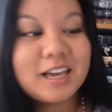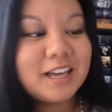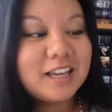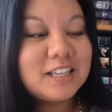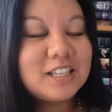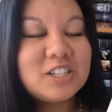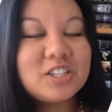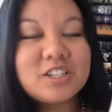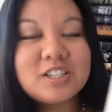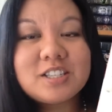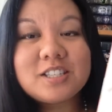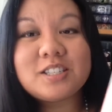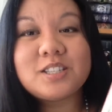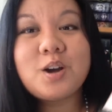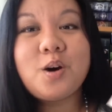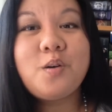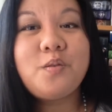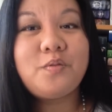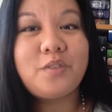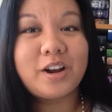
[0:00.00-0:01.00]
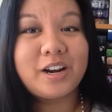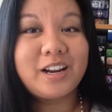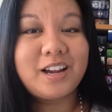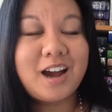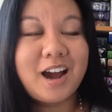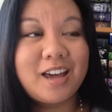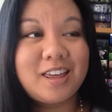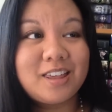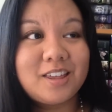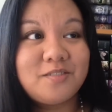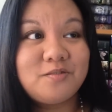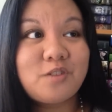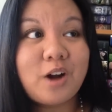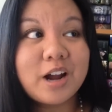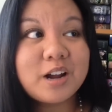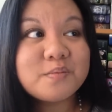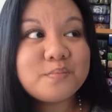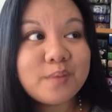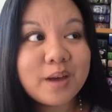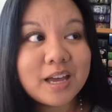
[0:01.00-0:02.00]
it's just so funny. I
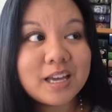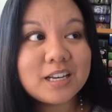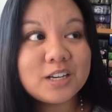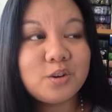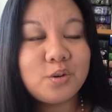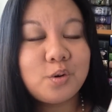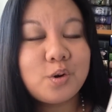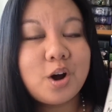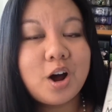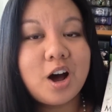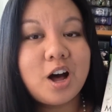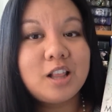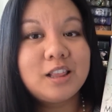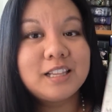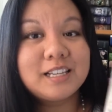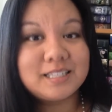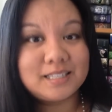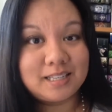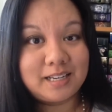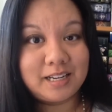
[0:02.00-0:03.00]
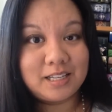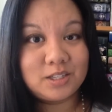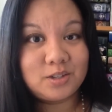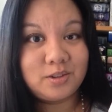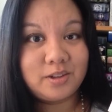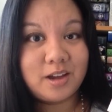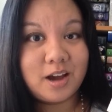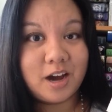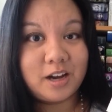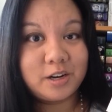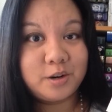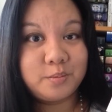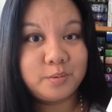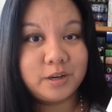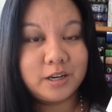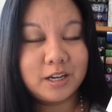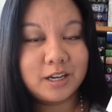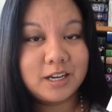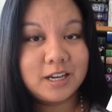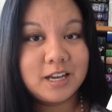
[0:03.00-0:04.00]
recommend listening to the
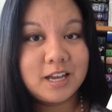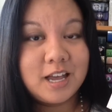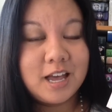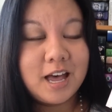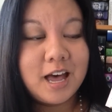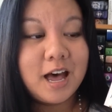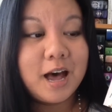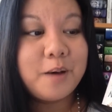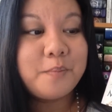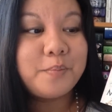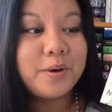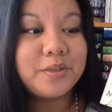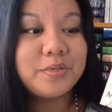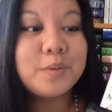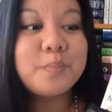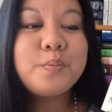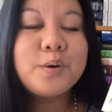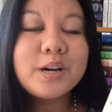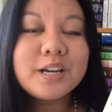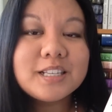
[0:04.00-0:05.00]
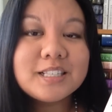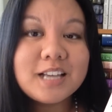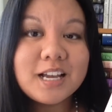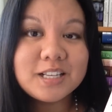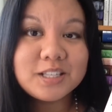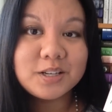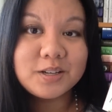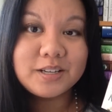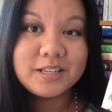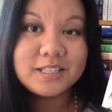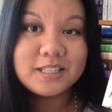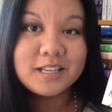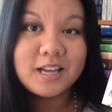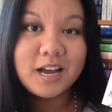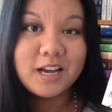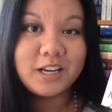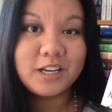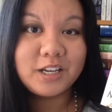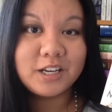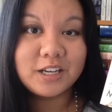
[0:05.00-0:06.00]
audiobook, but the book is also
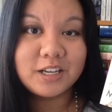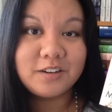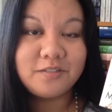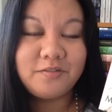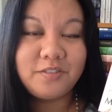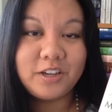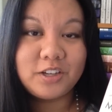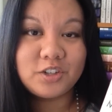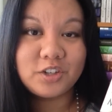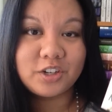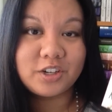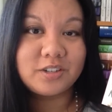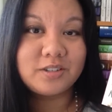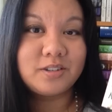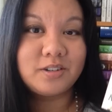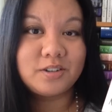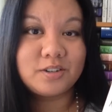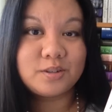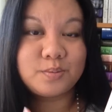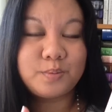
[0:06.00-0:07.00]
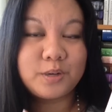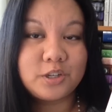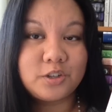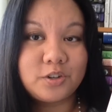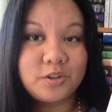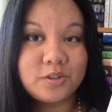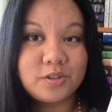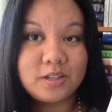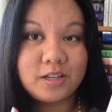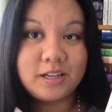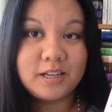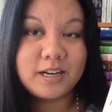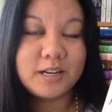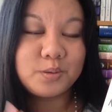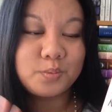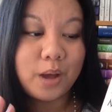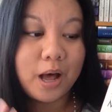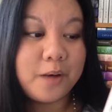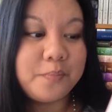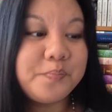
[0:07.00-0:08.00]
a good feature because there's pictures in it.
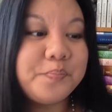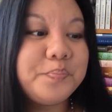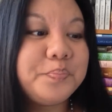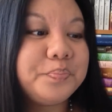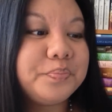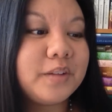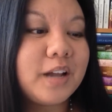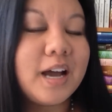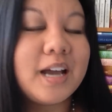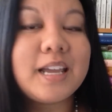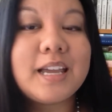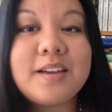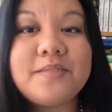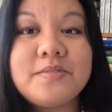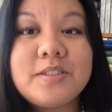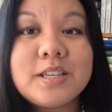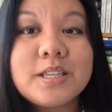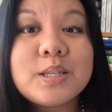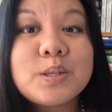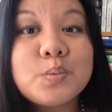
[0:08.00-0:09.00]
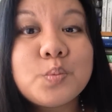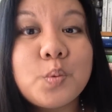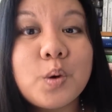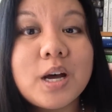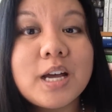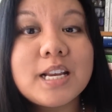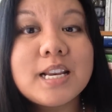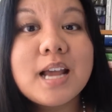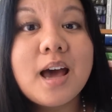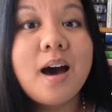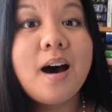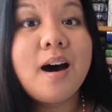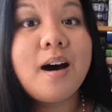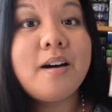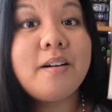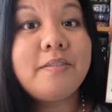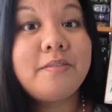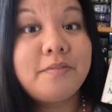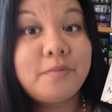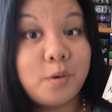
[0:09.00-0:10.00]
I gave this one
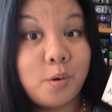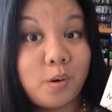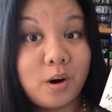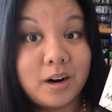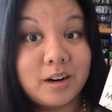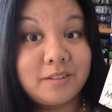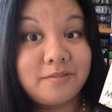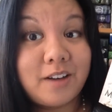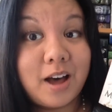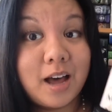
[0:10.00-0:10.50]
a 4 out of